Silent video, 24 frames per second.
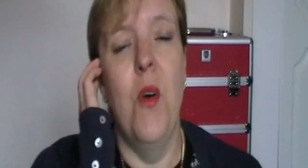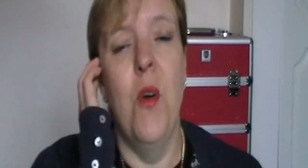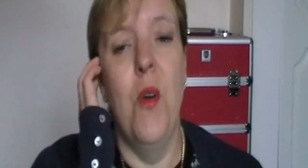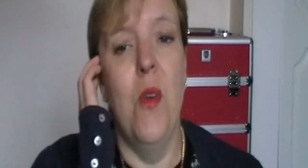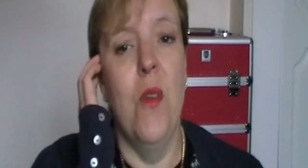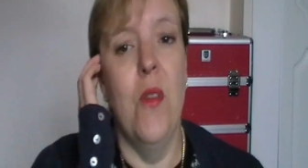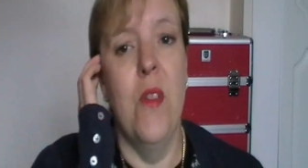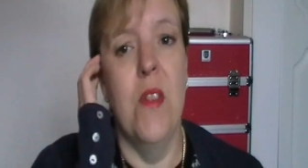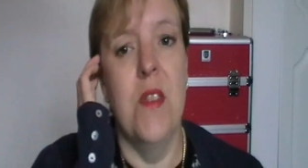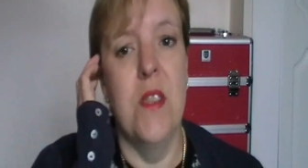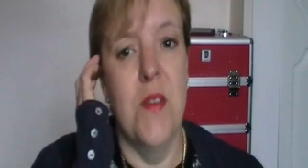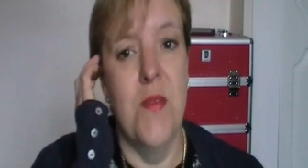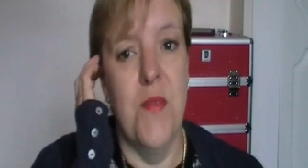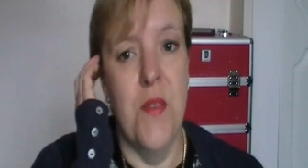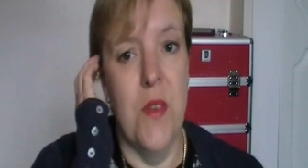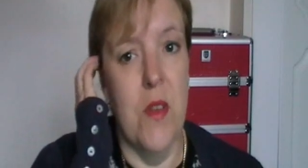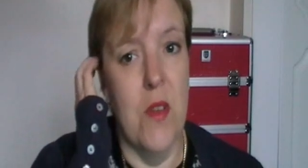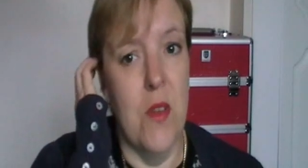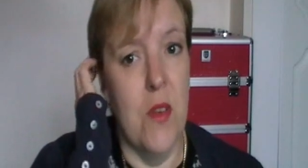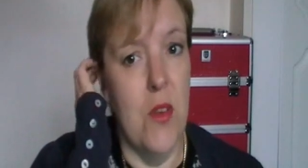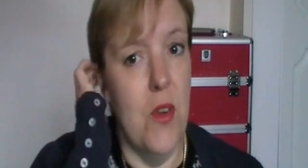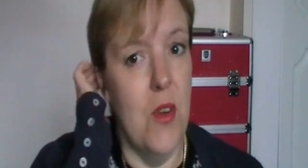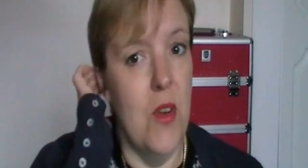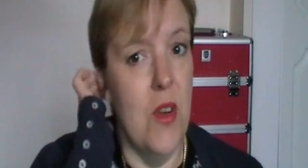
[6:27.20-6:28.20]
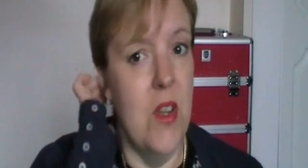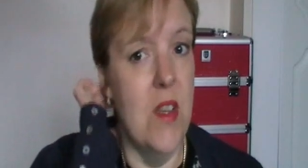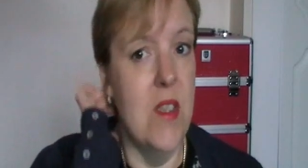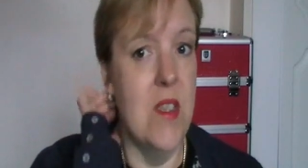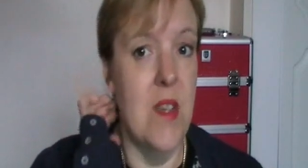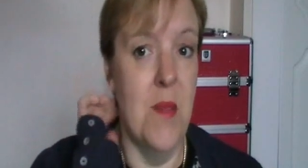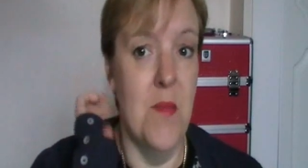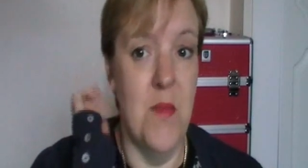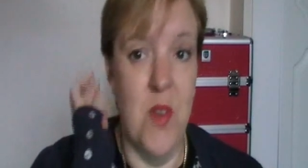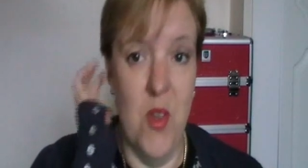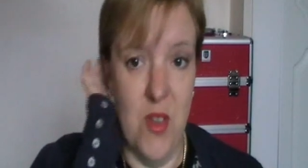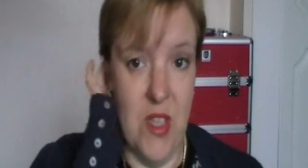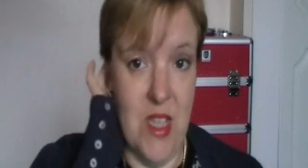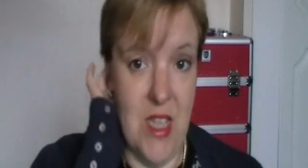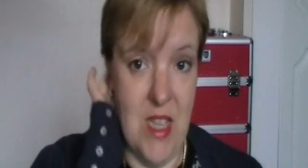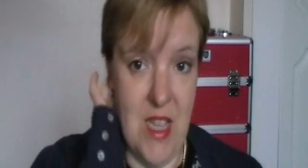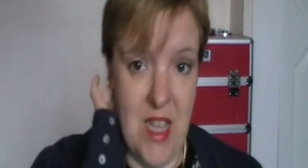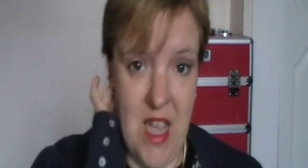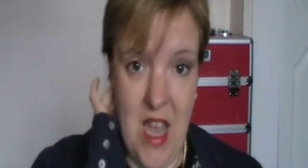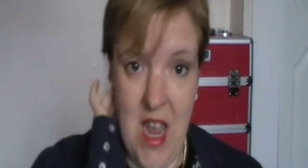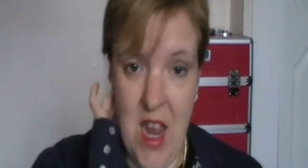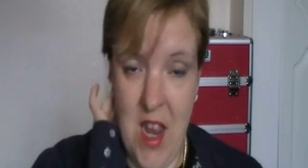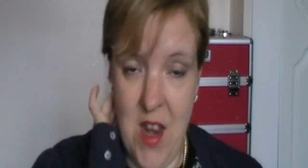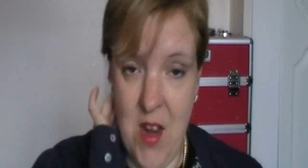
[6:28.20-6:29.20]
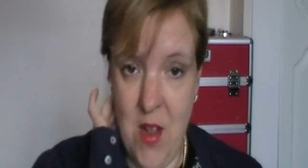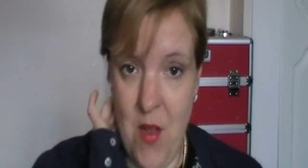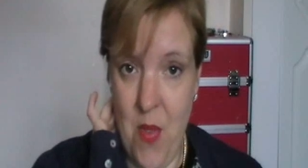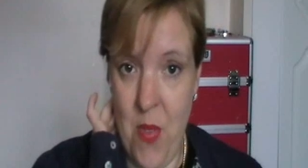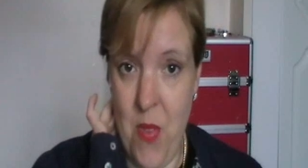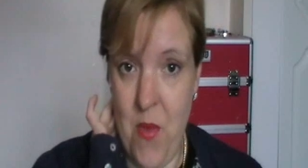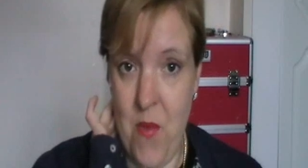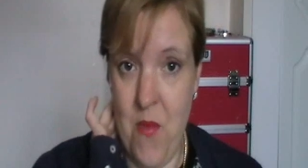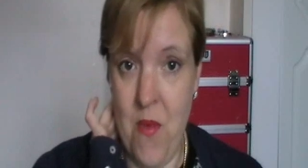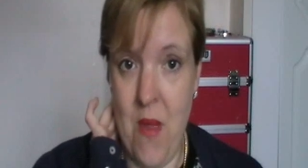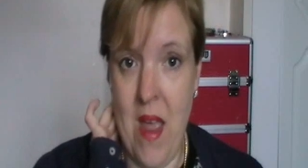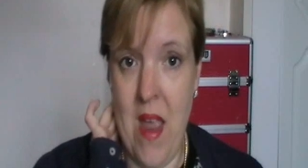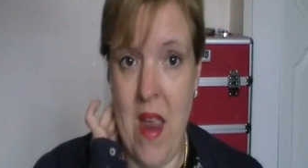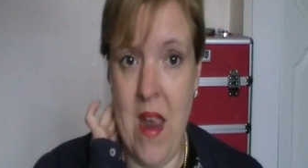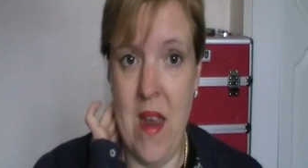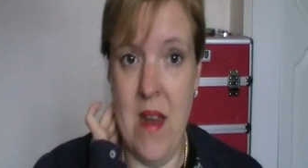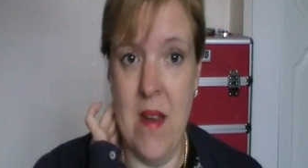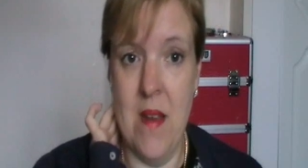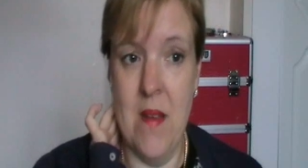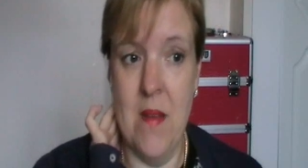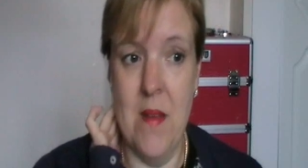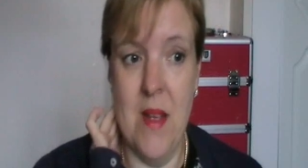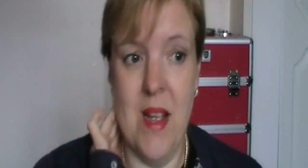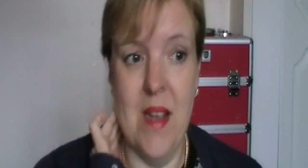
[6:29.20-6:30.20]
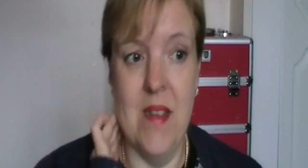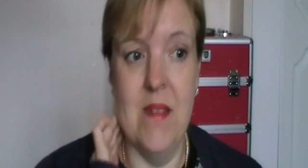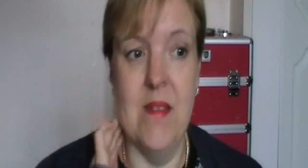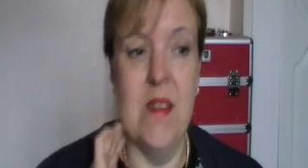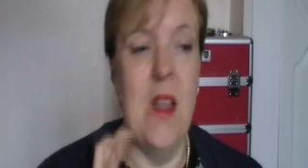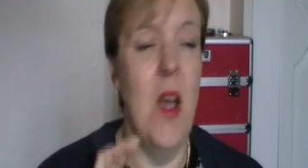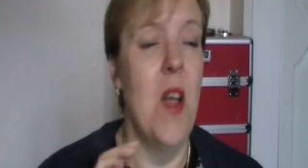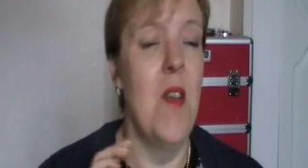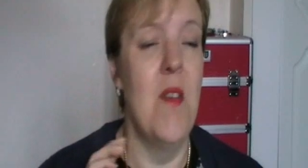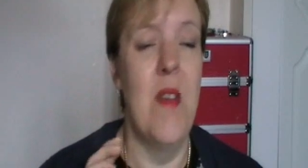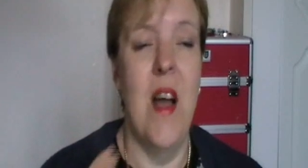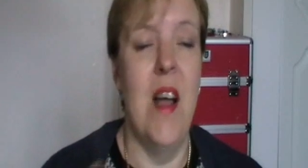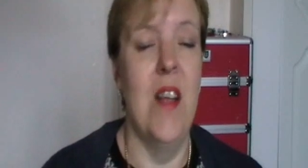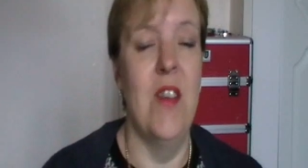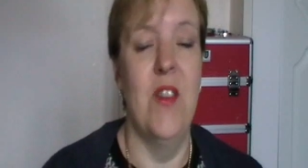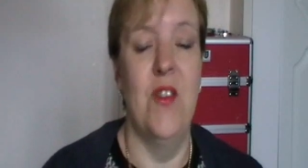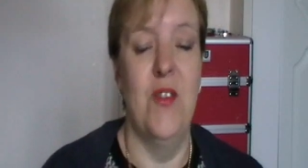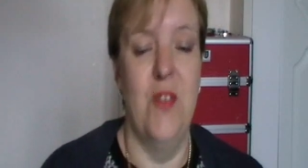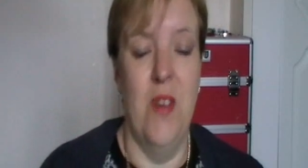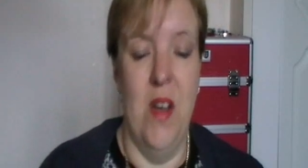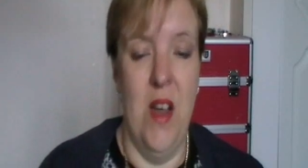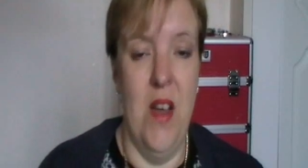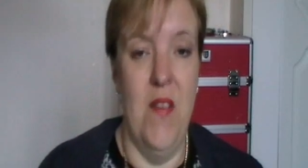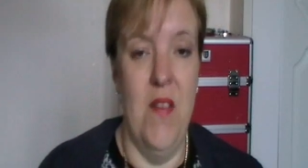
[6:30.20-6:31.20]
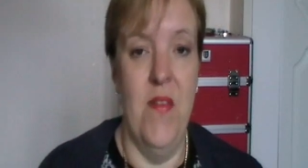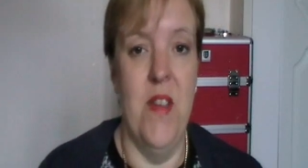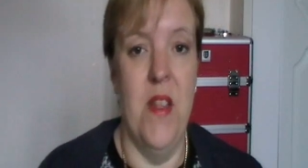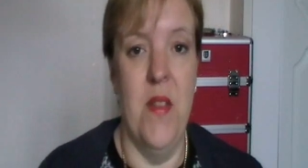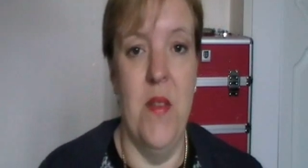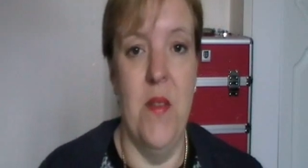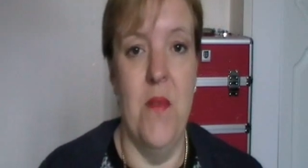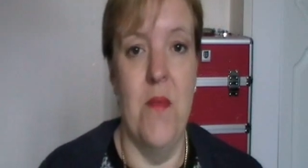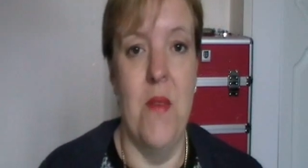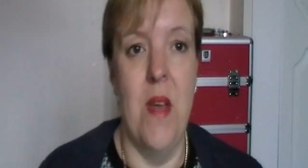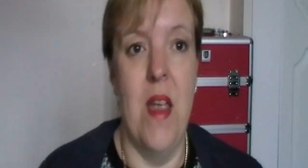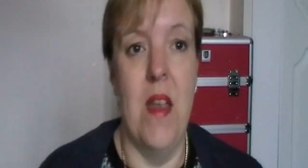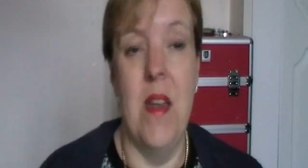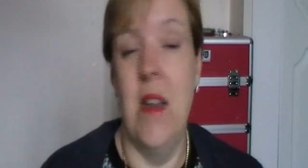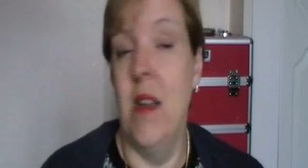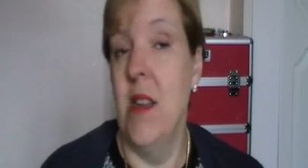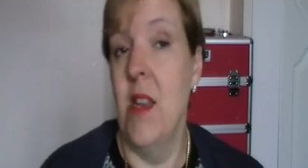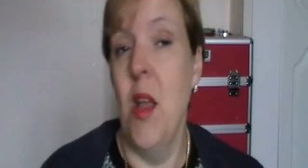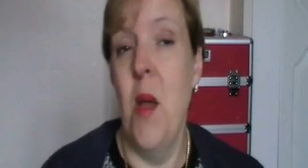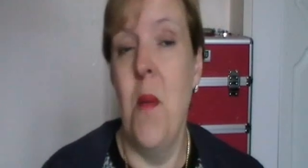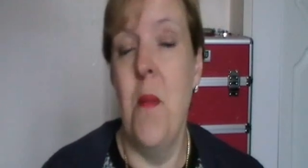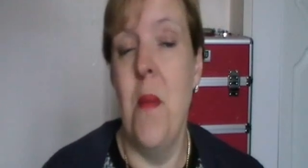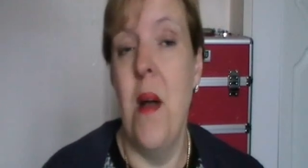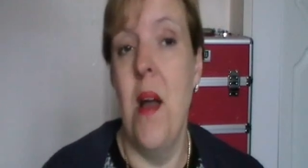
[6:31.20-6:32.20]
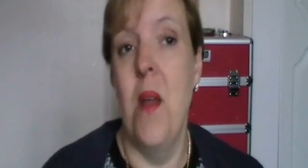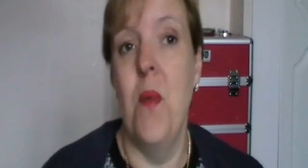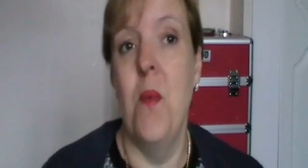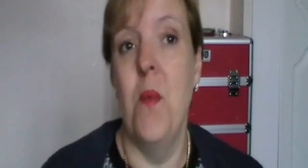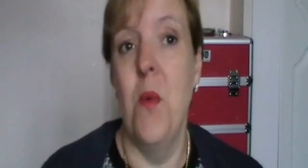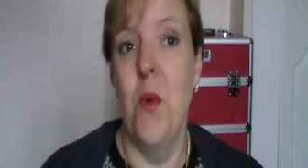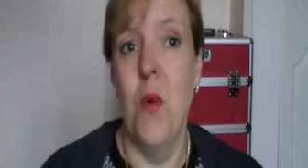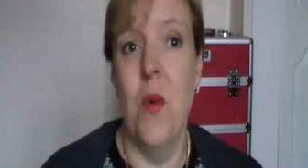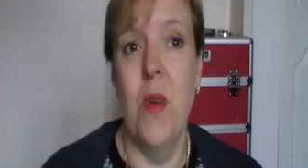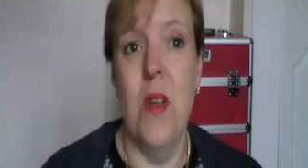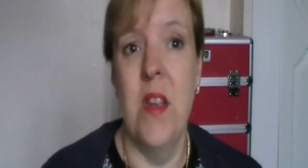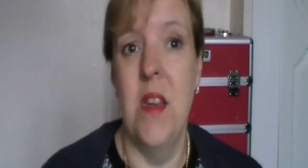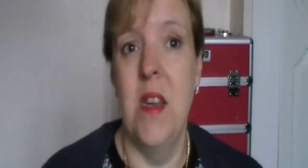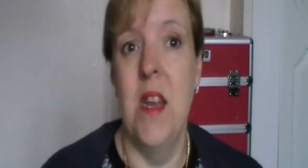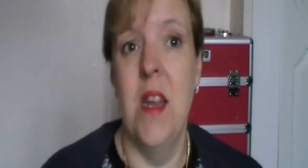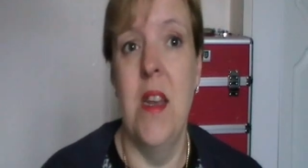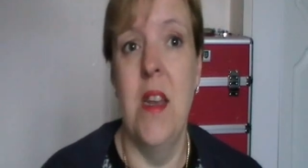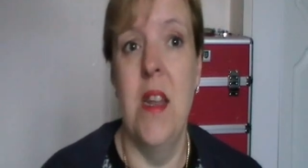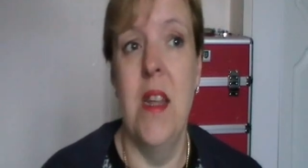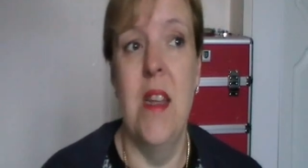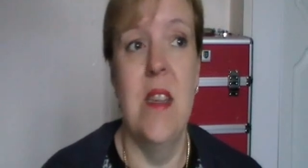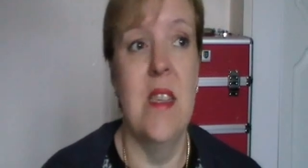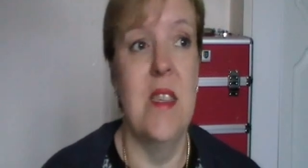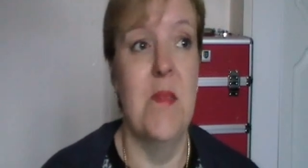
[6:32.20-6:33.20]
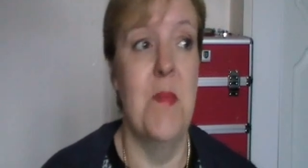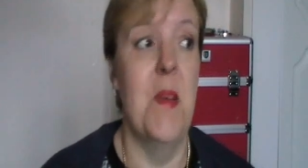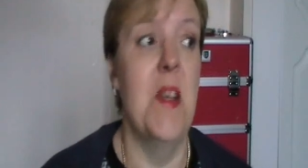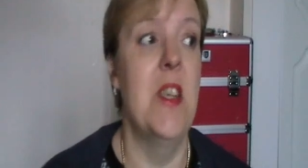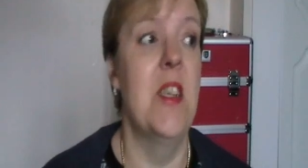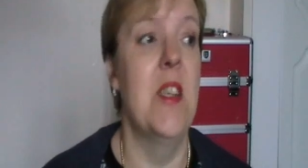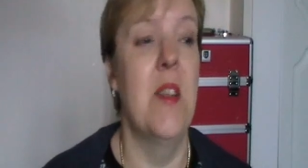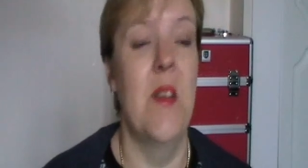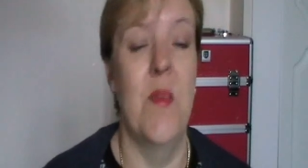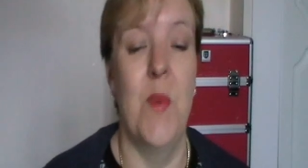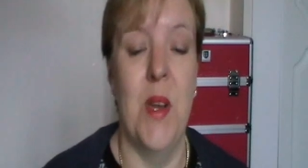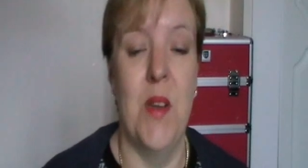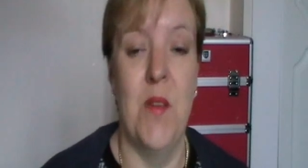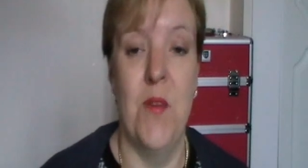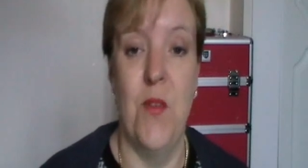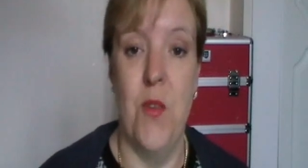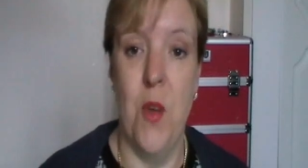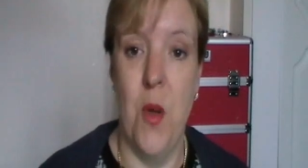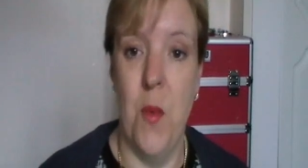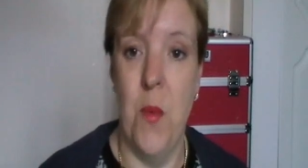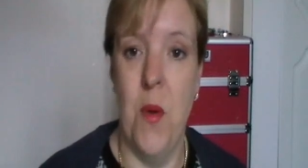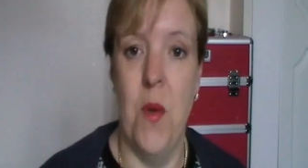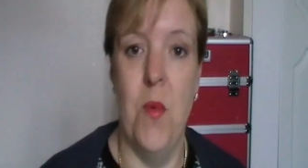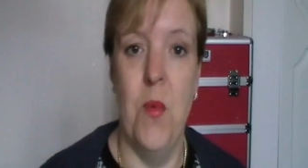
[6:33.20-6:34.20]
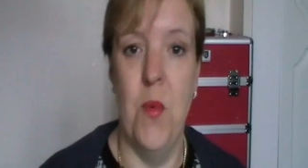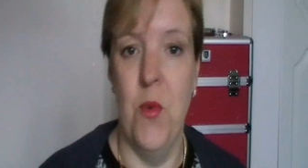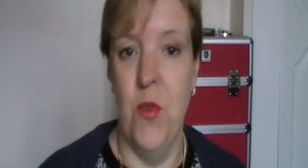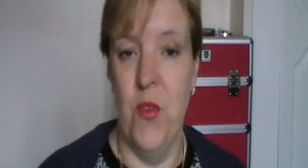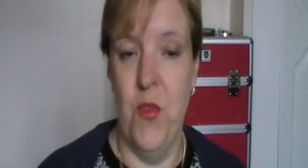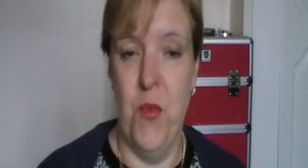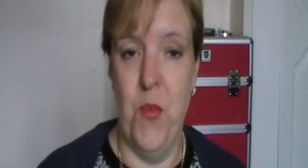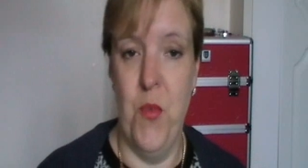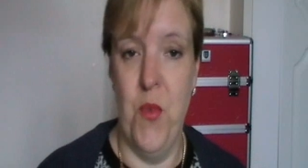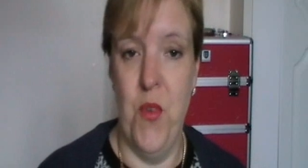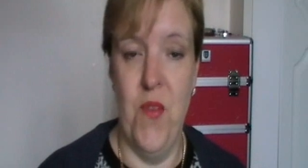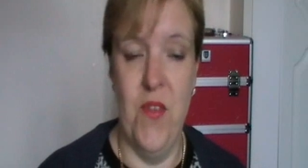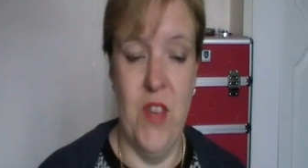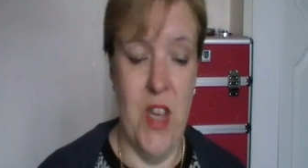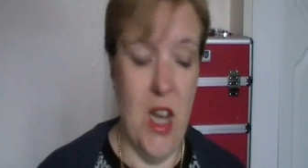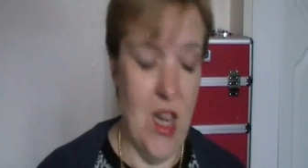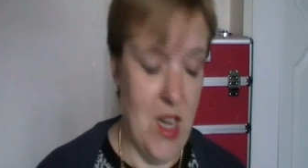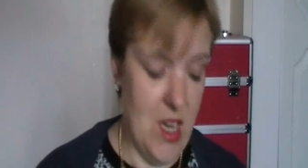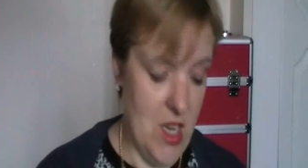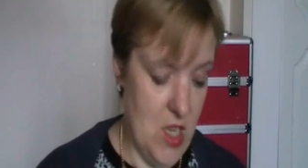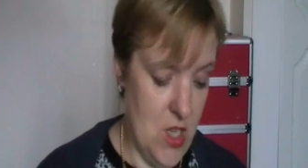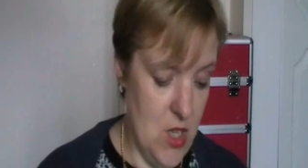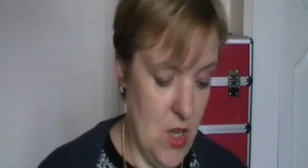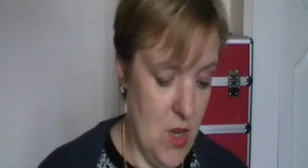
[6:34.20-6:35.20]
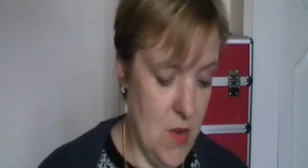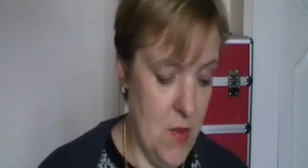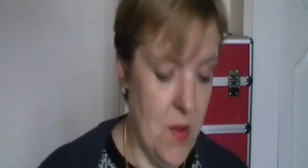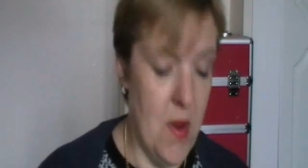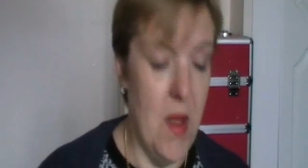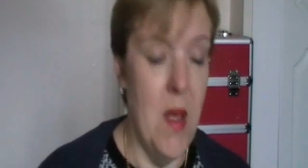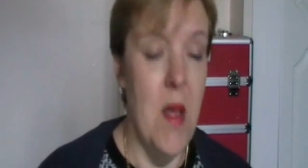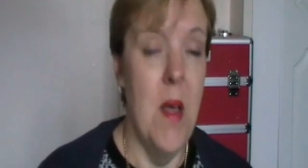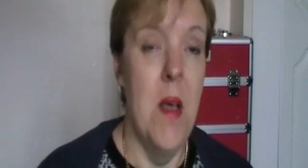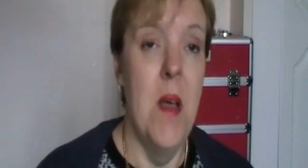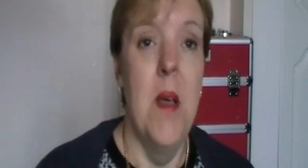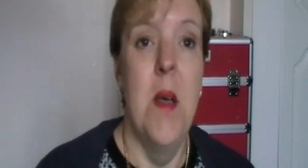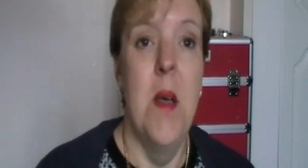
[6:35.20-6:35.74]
all the different colours. I'm not so keen on the rain. I don't like driving in the rain. I don't mind walking in it, especially when I've got my waterproof jacket on